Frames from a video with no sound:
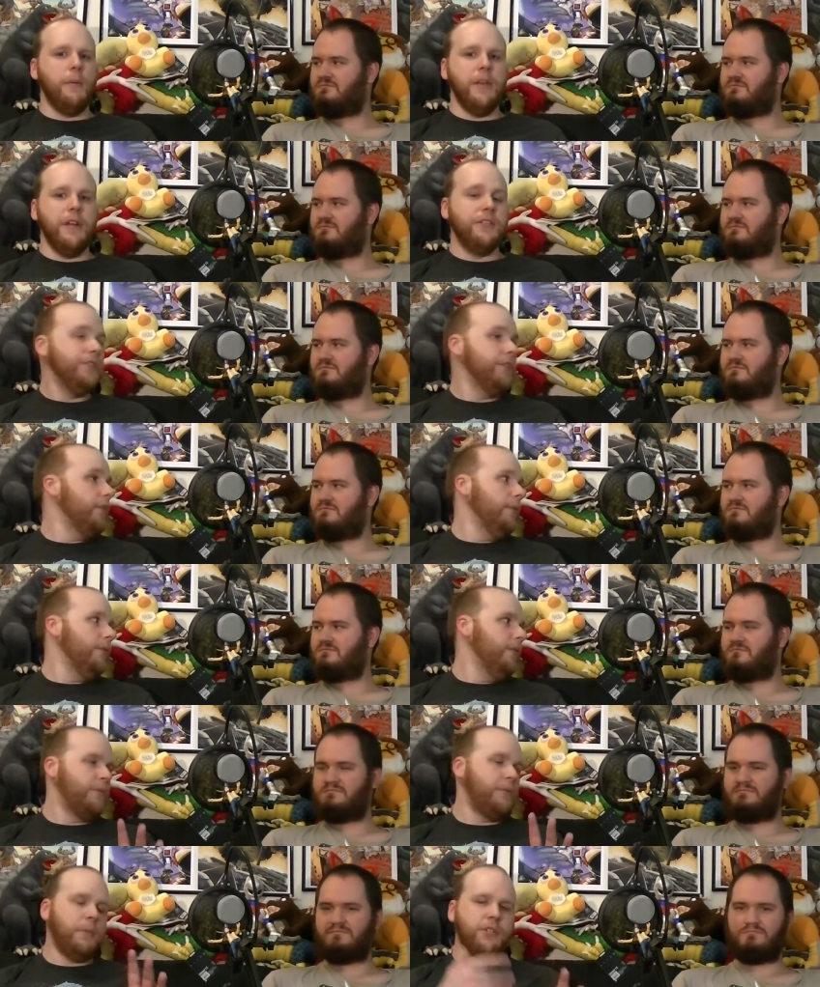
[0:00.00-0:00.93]
Speaker 1: on that suit.
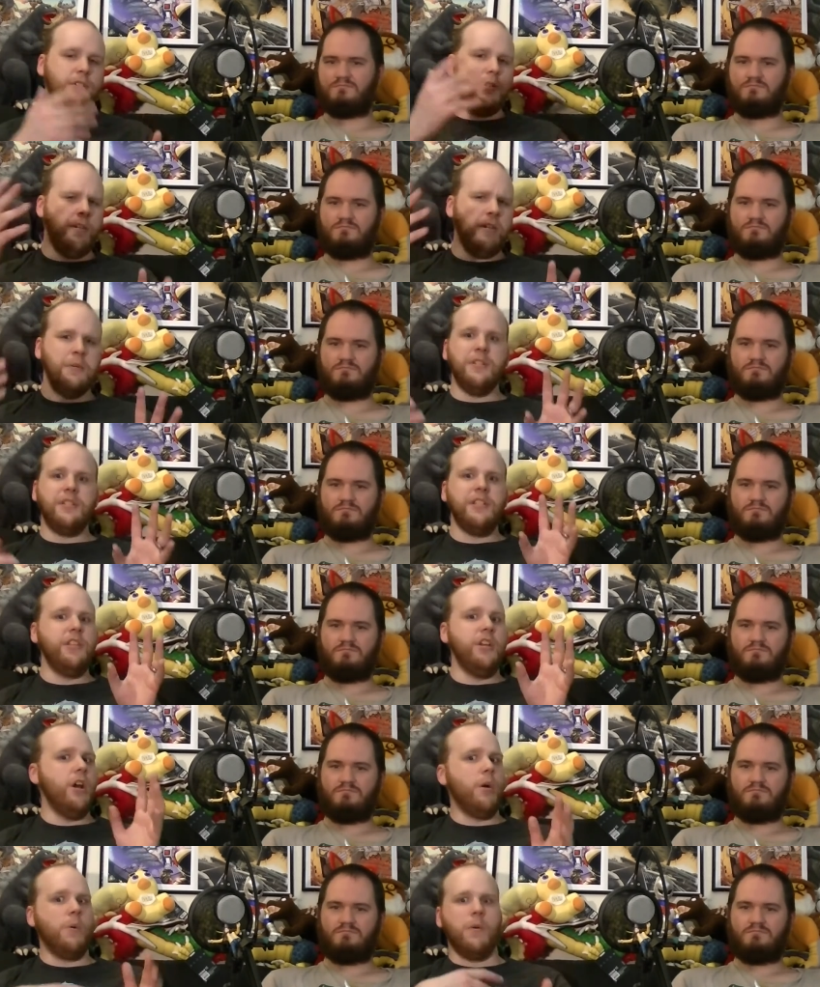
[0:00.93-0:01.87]
Especially when you see the
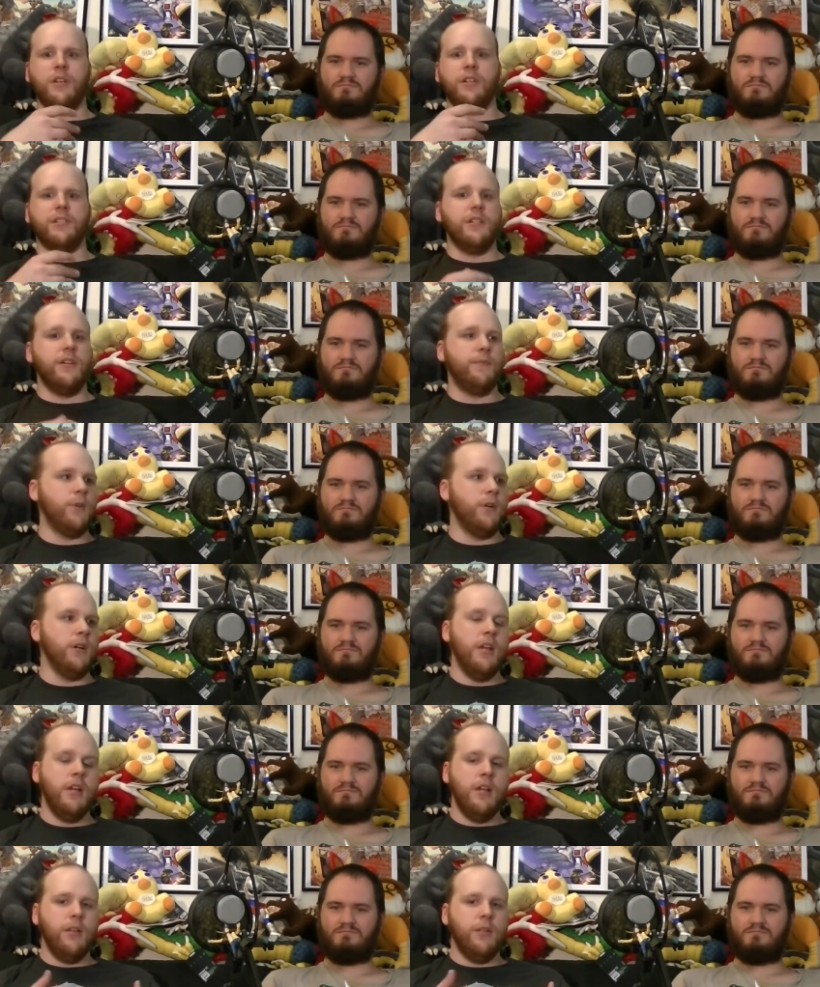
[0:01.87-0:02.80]
artwork and stuff for it.
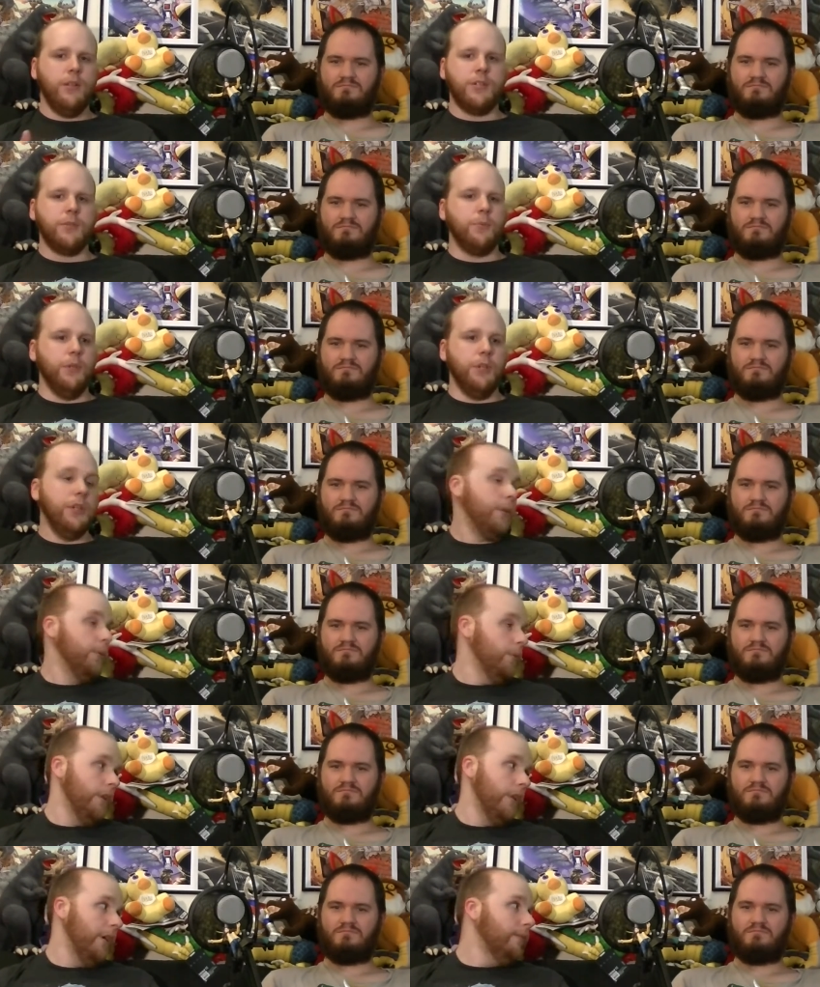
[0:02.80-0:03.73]
Looks really
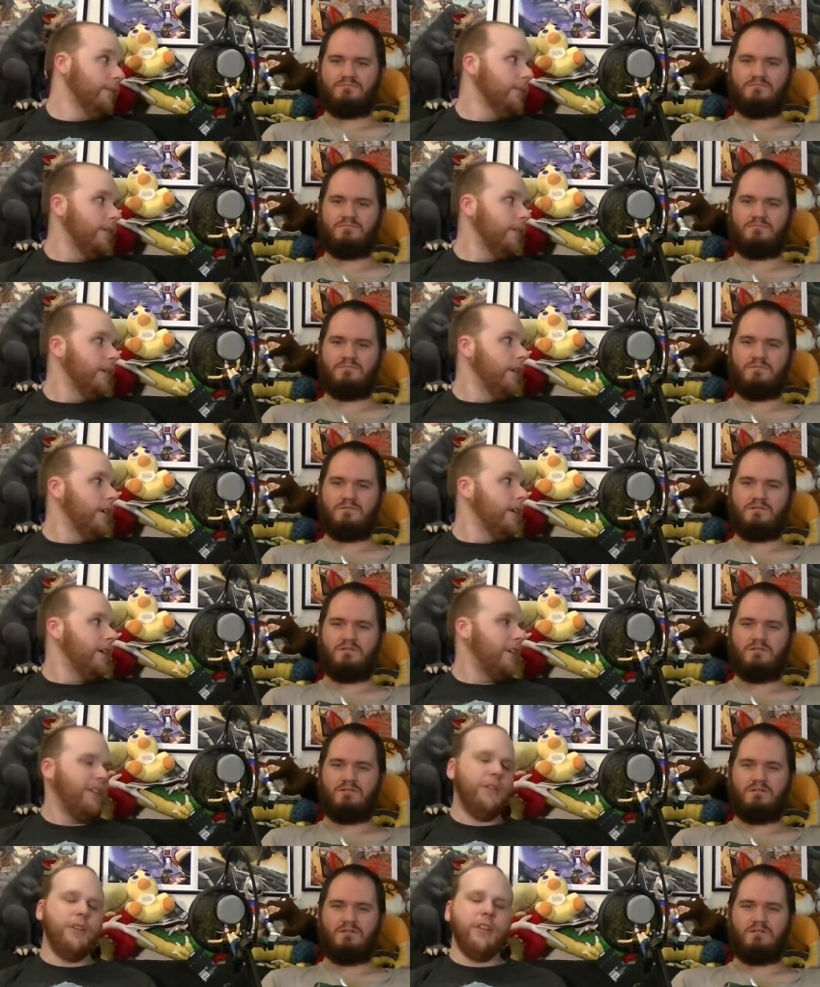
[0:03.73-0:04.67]
cool,
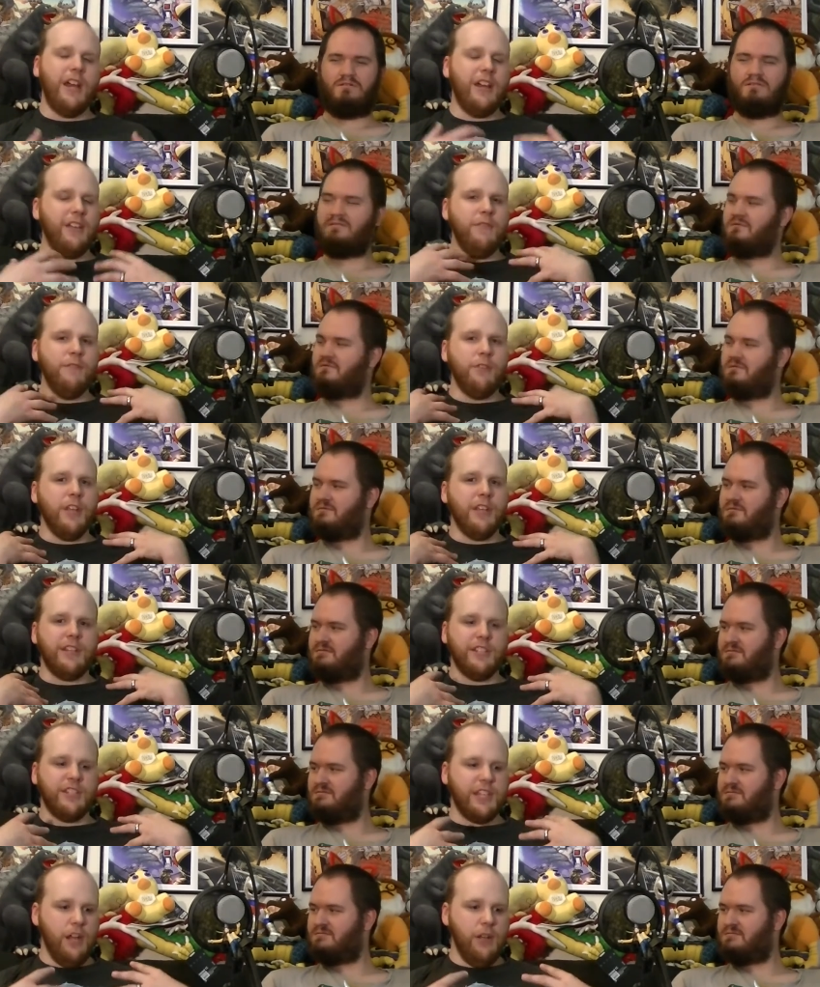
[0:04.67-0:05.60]
though. I even like the
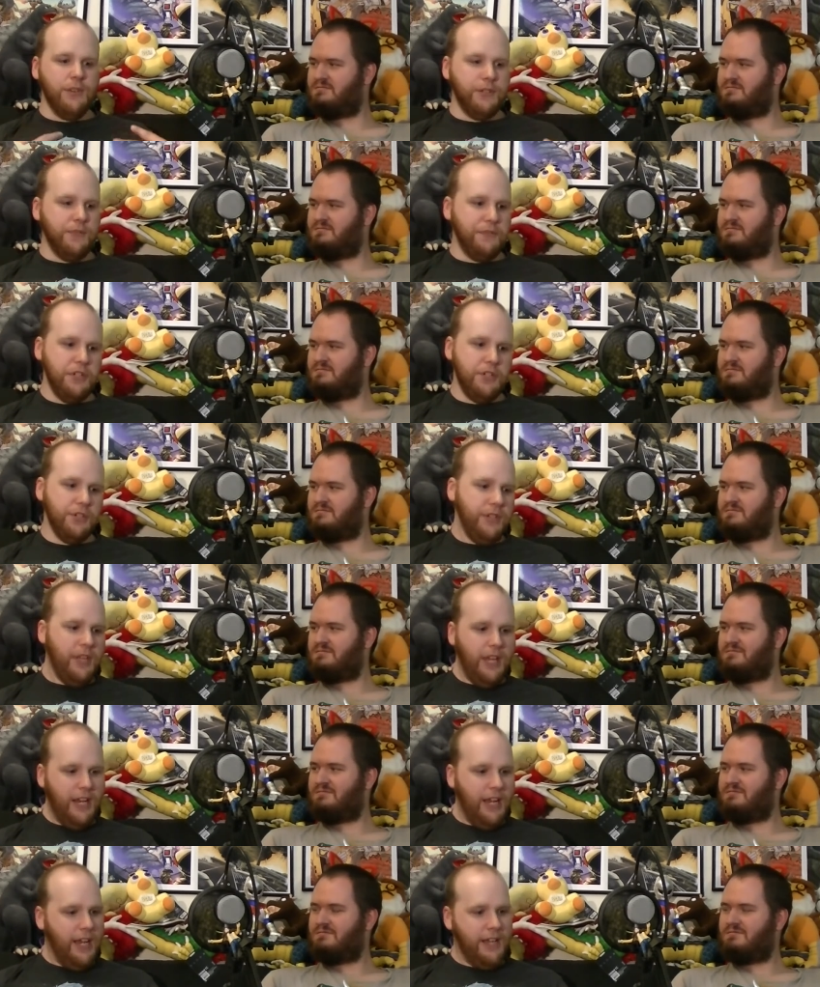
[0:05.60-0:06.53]
skeletal feature
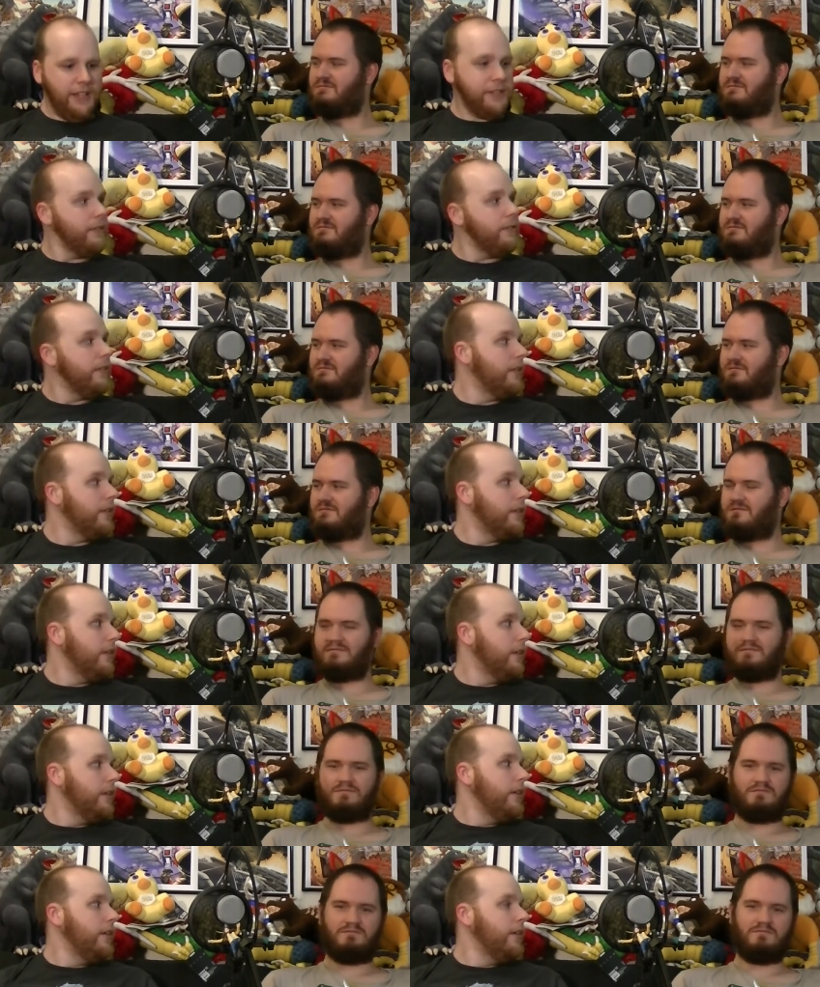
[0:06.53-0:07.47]
that it has.
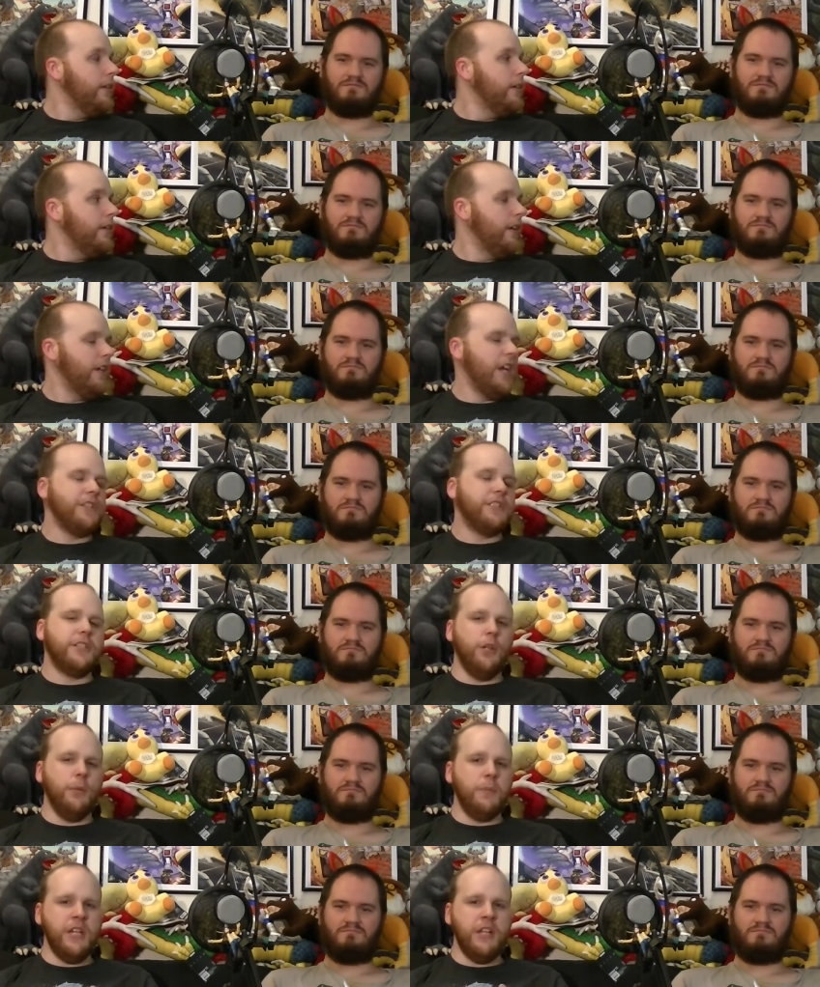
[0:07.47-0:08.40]
But yet
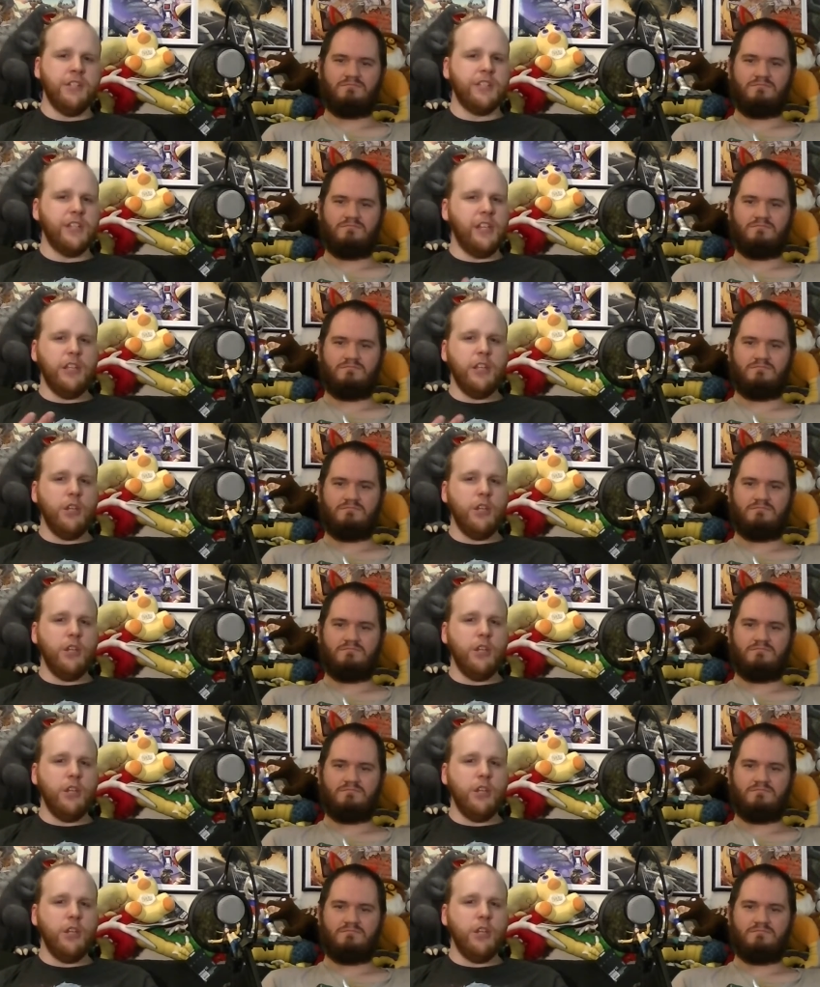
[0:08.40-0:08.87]
still being slightly